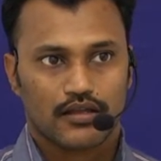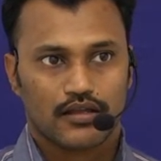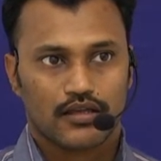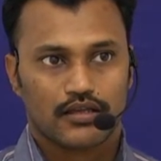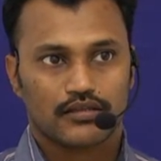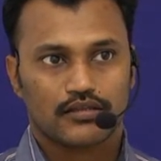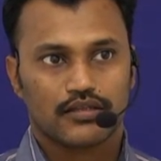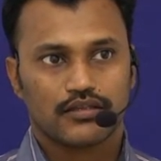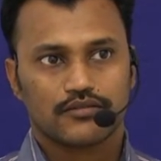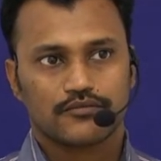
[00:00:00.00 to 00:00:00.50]

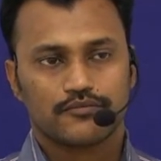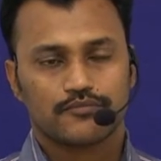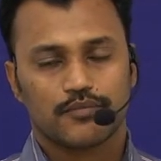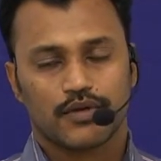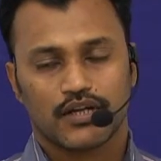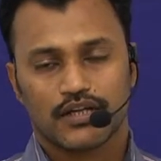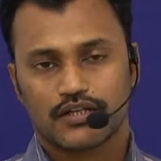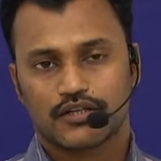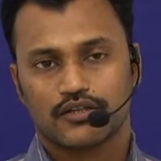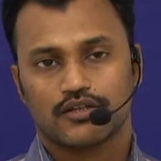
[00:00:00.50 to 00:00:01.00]
In this
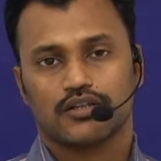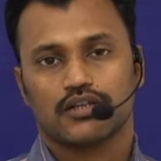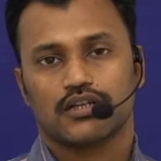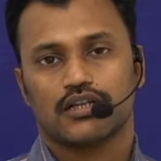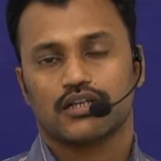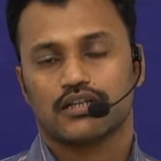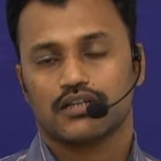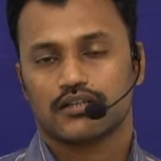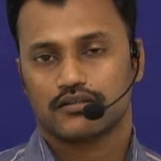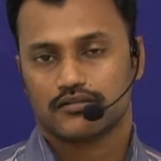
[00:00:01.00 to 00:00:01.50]

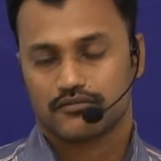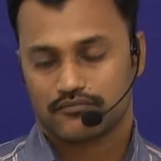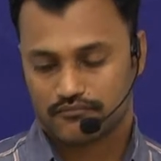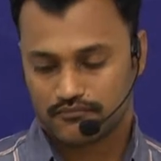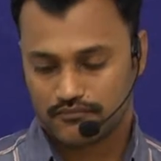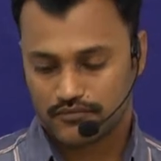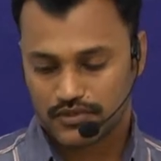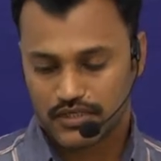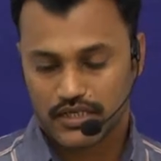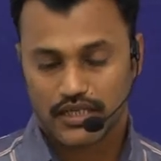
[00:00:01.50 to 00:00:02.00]
particular
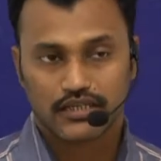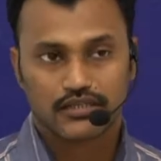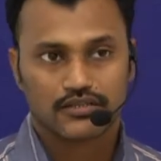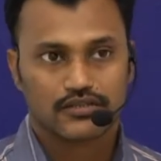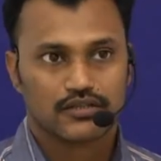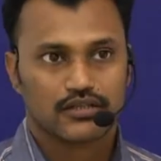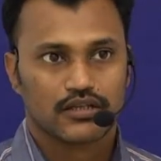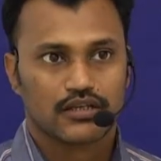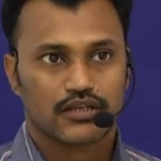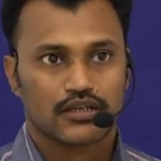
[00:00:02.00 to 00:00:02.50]

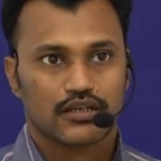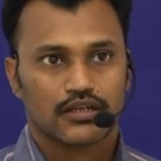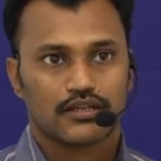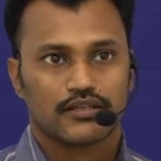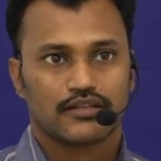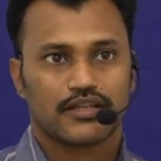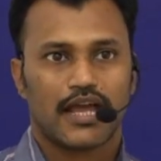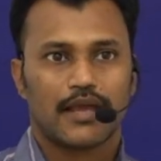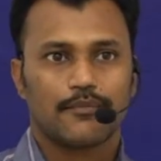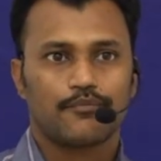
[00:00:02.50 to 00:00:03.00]
text,
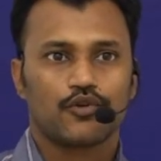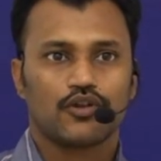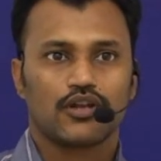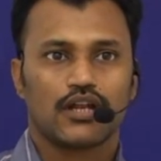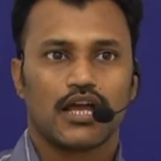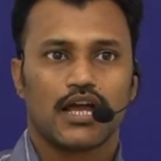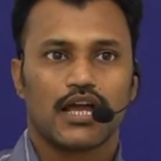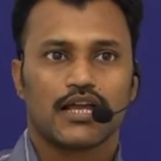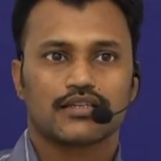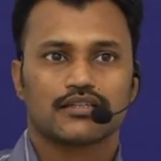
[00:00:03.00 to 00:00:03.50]
Naipaul
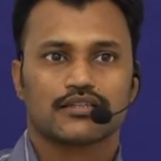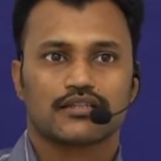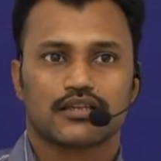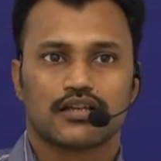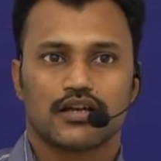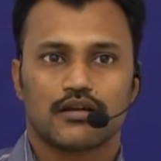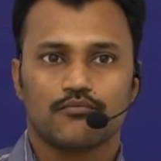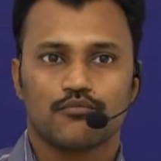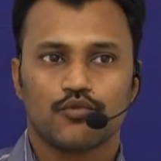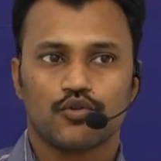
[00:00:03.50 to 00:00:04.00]
has
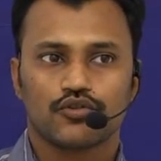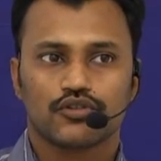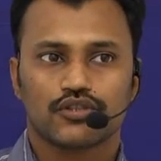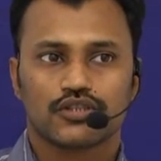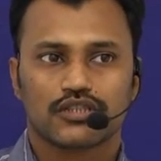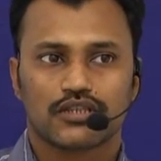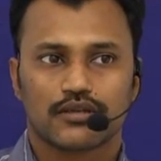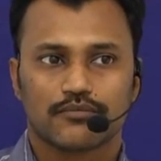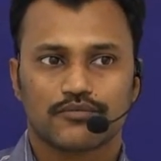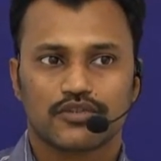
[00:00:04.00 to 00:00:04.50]
a
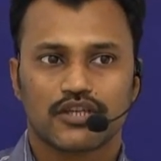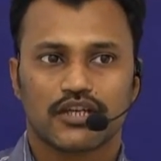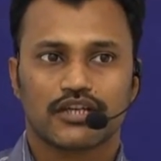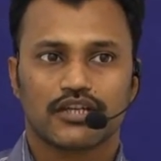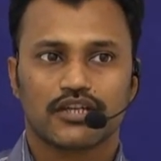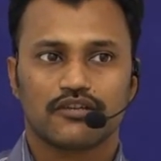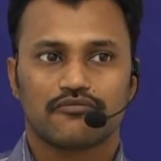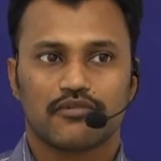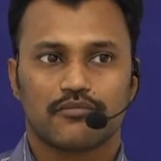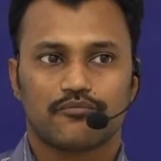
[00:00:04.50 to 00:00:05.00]
most
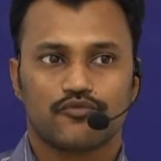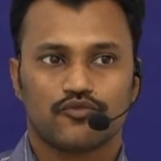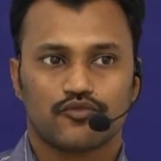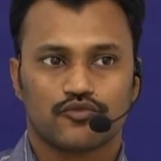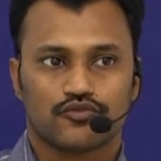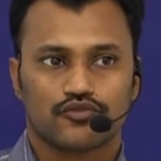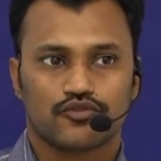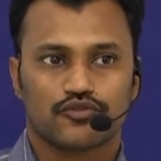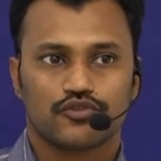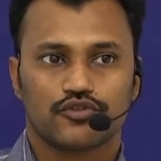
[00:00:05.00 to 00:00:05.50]
subjective
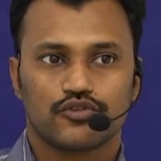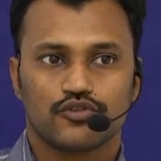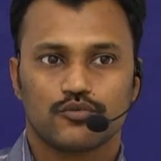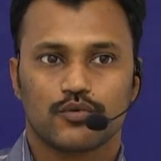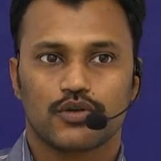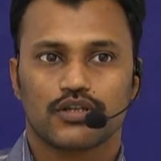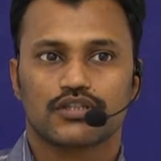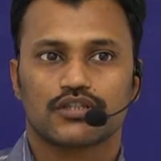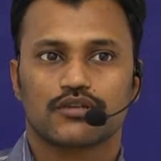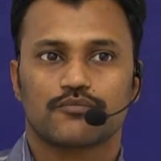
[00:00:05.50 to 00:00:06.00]
approach
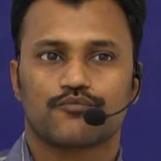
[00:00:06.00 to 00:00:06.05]
towards the